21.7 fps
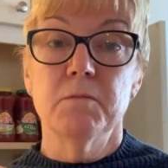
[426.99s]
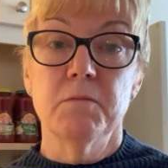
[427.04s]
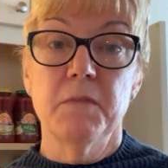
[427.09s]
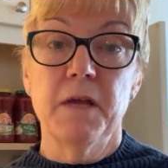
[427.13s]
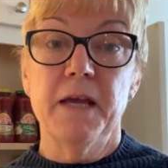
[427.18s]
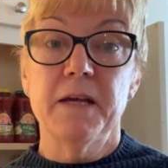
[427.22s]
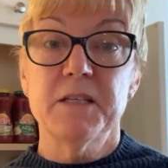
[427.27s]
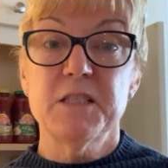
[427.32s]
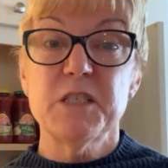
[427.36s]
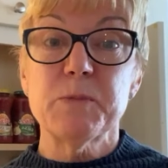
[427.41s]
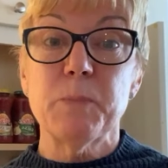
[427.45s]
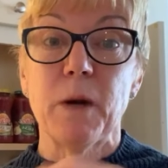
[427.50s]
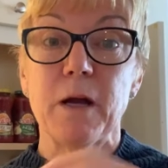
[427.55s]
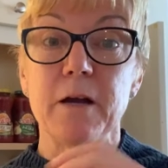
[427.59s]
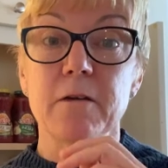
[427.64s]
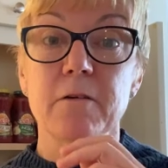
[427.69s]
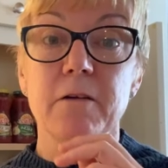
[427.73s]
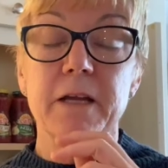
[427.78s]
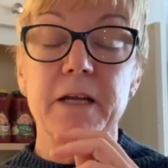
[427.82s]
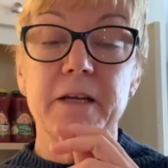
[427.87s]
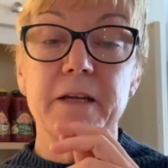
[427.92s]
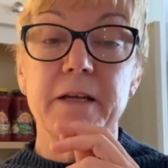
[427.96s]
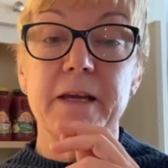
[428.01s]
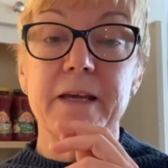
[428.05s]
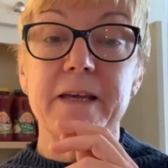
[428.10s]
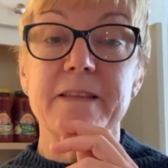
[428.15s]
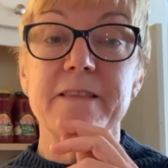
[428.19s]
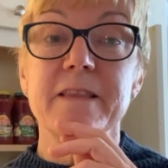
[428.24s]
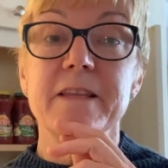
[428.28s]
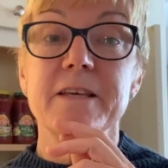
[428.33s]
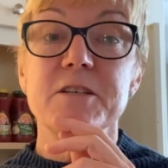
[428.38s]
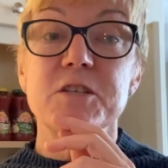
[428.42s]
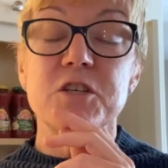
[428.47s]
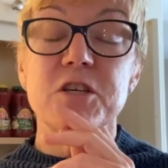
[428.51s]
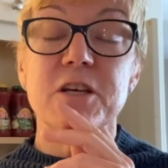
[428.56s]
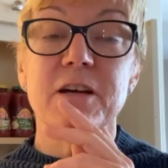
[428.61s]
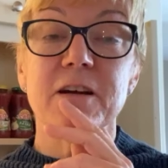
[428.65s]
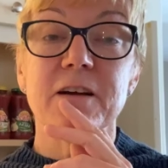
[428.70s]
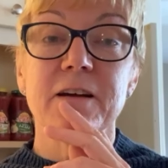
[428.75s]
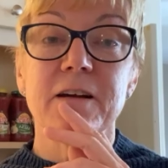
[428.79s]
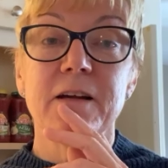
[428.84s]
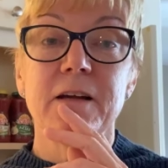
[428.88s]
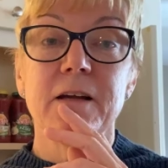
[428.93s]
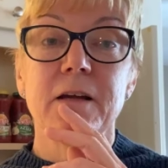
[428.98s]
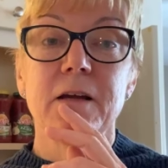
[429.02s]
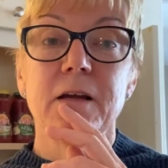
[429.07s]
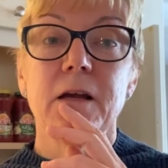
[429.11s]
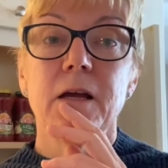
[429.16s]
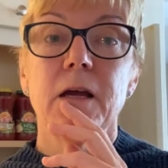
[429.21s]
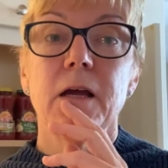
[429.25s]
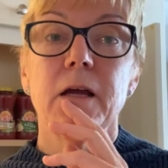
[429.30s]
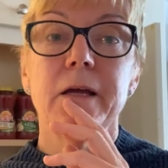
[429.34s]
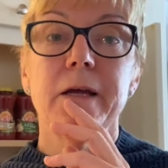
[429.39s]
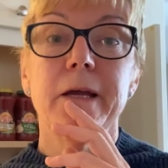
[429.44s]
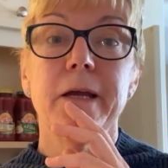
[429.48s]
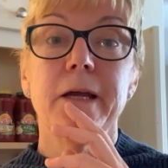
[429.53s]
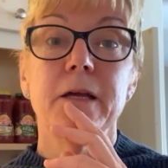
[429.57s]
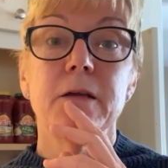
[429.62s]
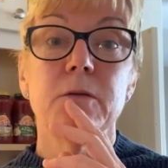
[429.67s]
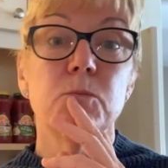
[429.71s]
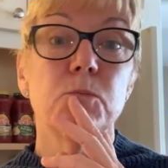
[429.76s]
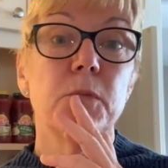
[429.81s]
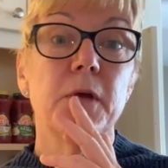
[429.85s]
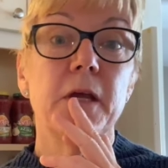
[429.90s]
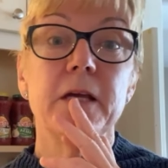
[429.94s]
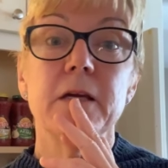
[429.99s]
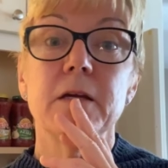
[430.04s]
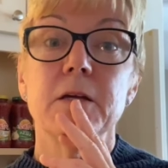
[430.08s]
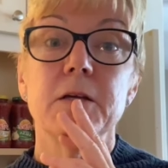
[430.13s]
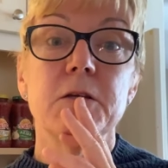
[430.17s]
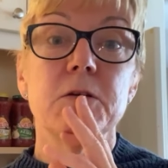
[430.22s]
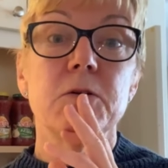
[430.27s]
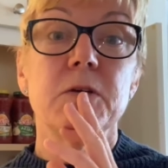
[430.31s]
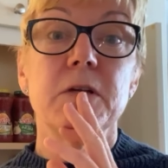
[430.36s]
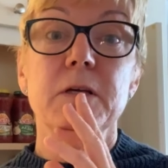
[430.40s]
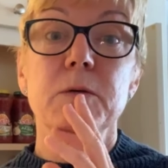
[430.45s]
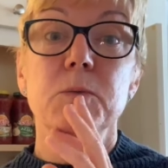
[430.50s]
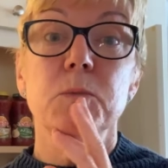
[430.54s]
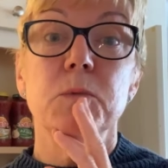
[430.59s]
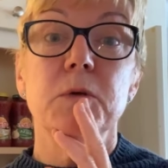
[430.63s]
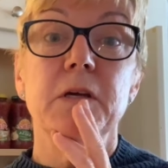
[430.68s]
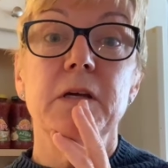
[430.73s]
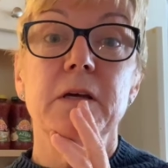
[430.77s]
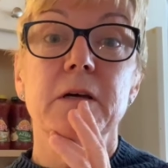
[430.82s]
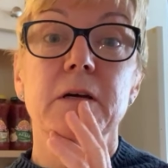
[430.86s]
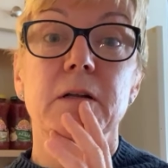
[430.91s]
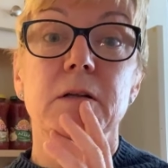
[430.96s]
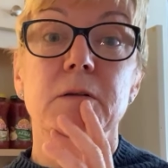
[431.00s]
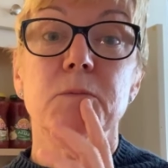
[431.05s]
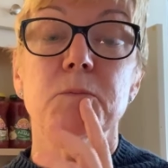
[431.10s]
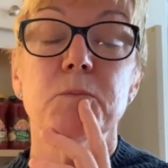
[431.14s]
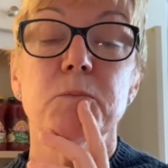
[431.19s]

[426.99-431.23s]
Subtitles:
expiring in this year, and make a unique meal.